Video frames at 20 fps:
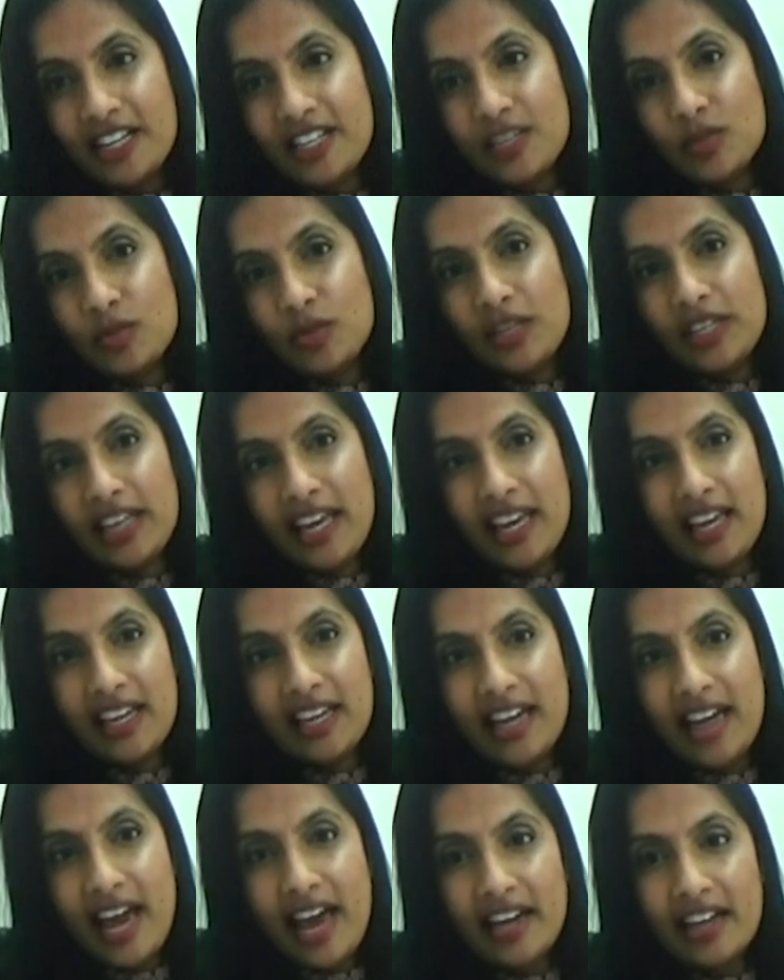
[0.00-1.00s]
as we
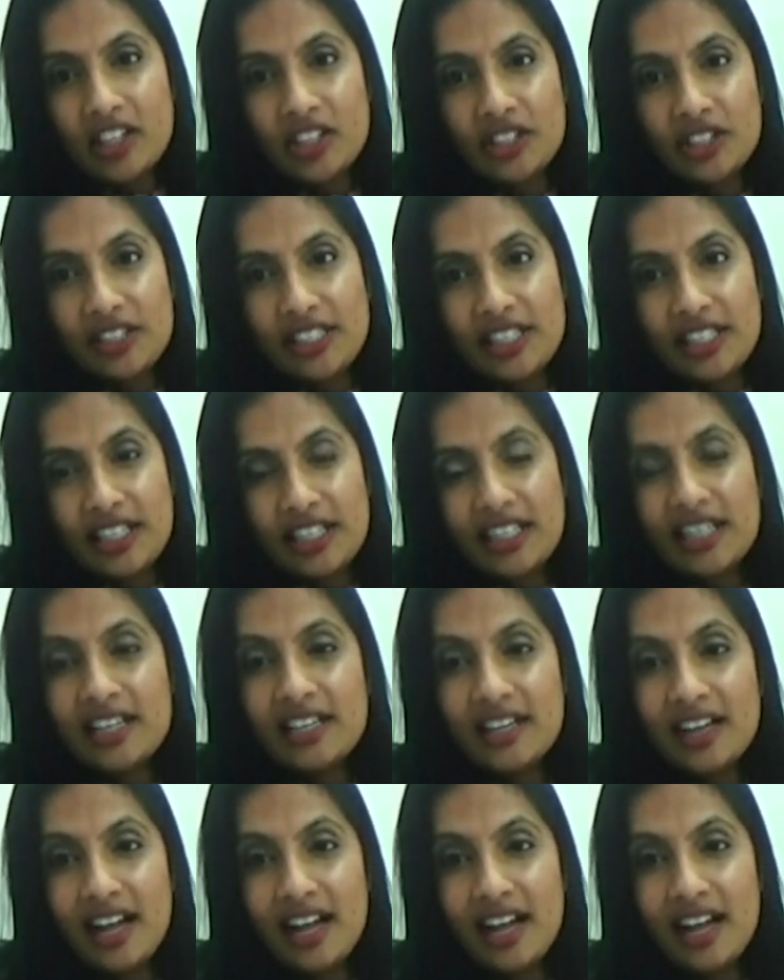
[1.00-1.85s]
can't actually